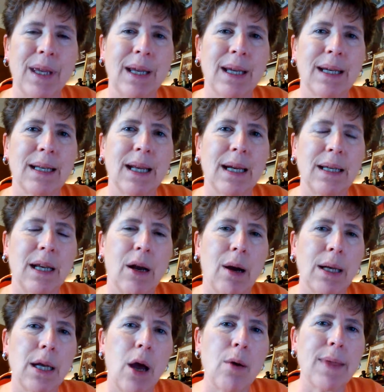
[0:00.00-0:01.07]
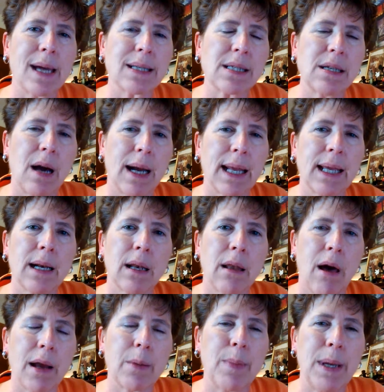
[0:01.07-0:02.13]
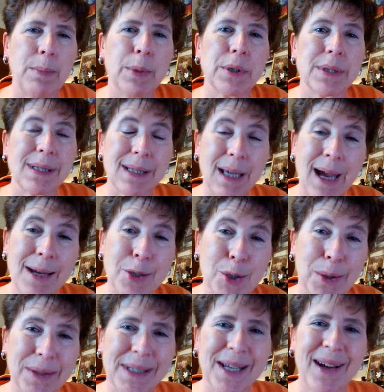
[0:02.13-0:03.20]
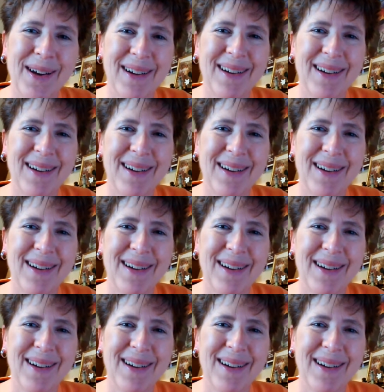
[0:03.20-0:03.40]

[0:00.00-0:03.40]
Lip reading: And, I know that's not in a lot of people's schedules.